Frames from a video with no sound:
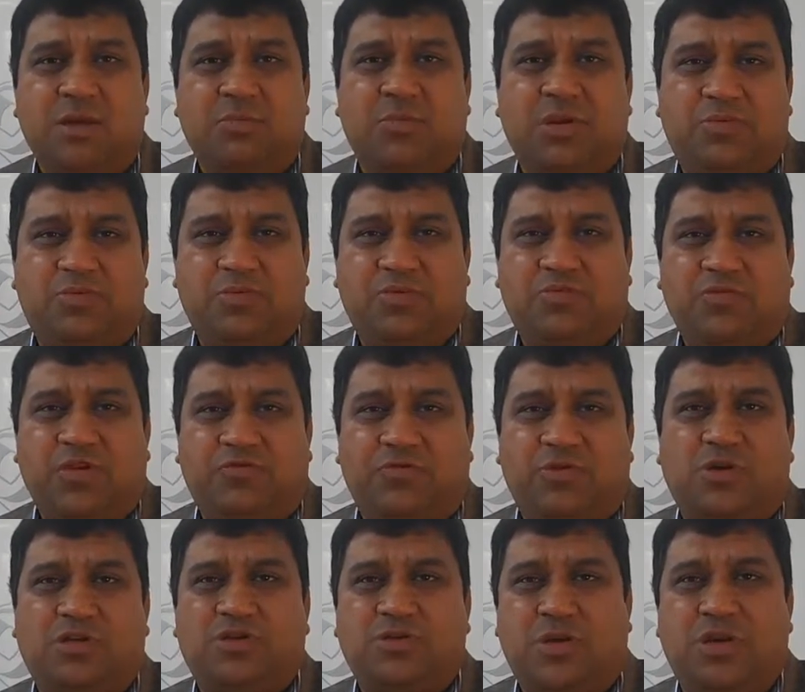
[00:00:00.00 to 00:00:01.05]
But we have
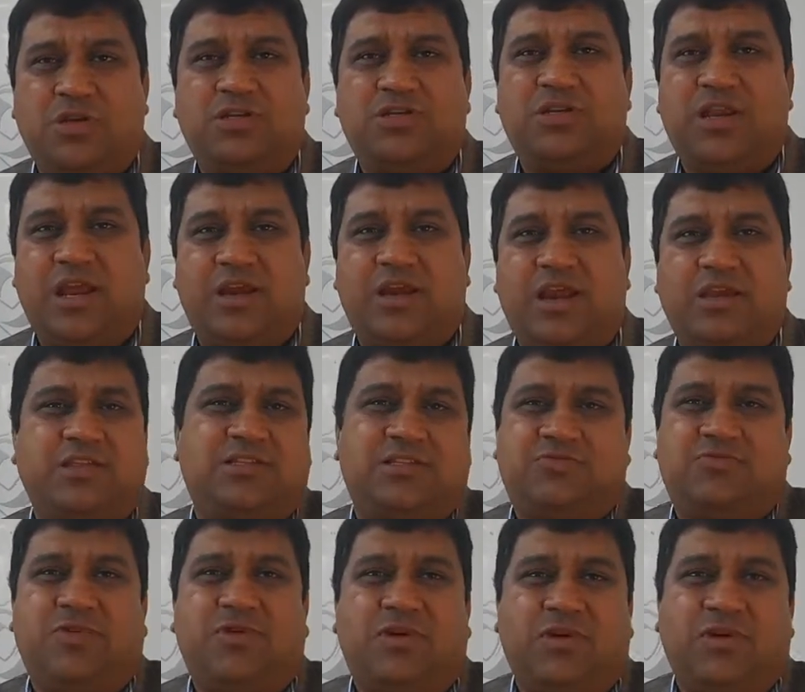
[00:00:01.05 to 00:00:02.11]
to also understand, and
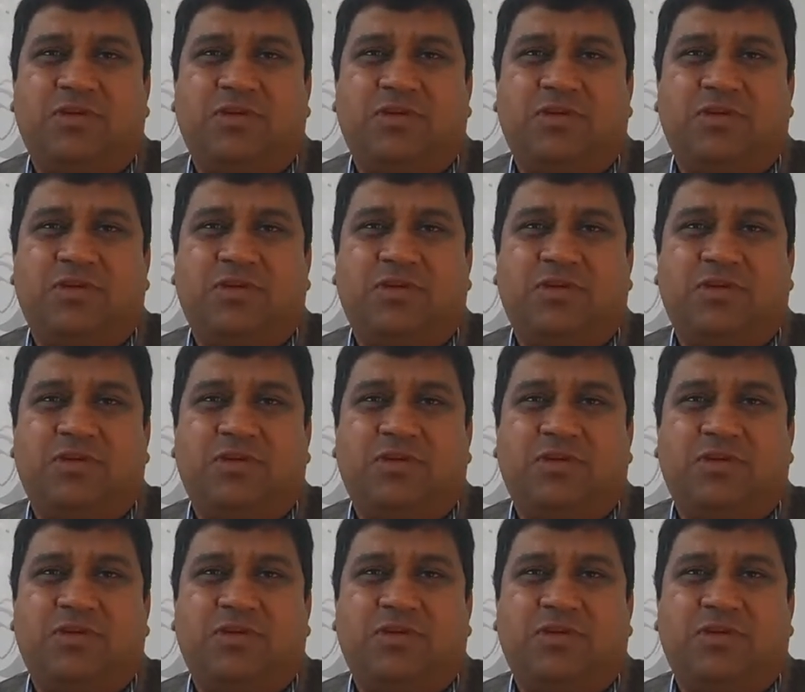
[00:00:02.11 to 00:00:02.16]
it's